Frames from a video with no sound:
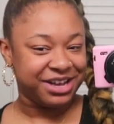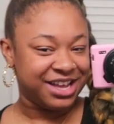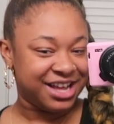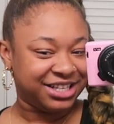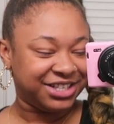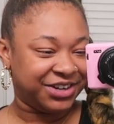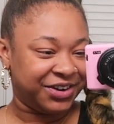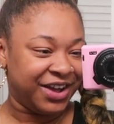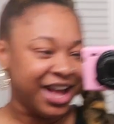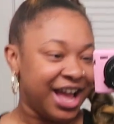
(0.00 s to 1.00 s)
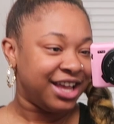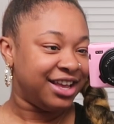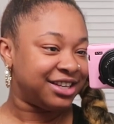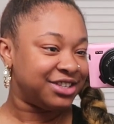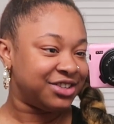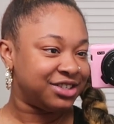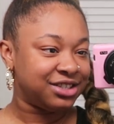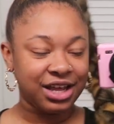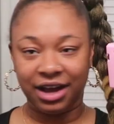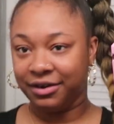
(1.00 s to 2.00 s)
But yeah, so yeah, so this
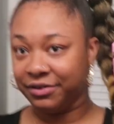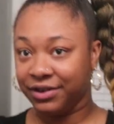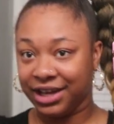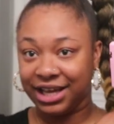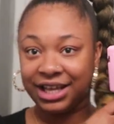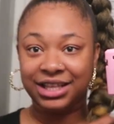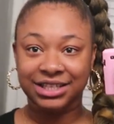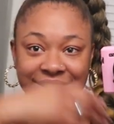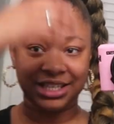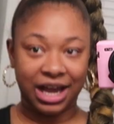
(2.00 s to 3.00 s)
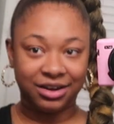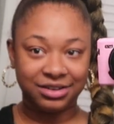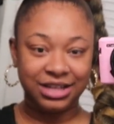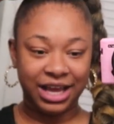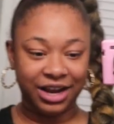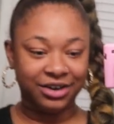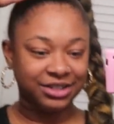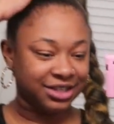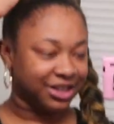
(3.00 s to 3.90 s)
is the outfit. This is how the hair is